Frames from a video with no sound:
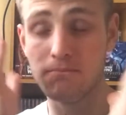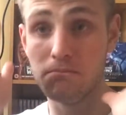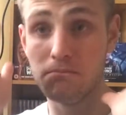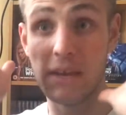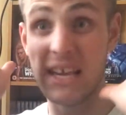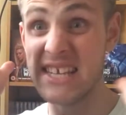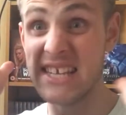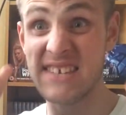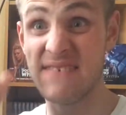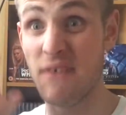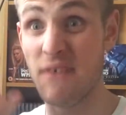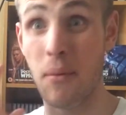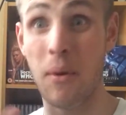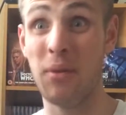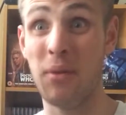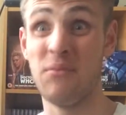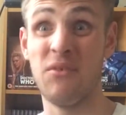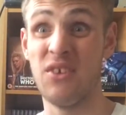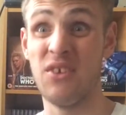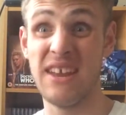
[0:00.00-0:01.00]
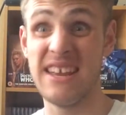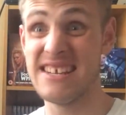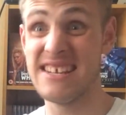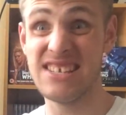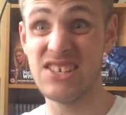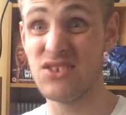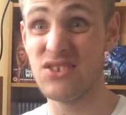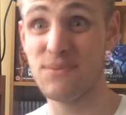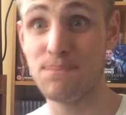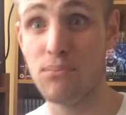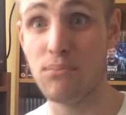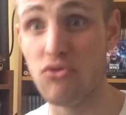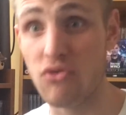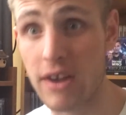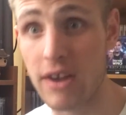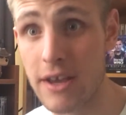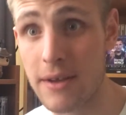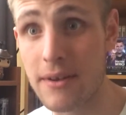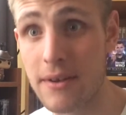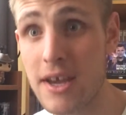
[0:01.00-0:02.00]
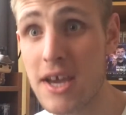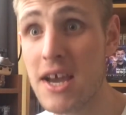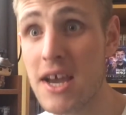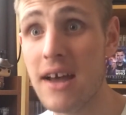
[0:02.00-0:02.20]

It's phenomenal. It's just brilliant.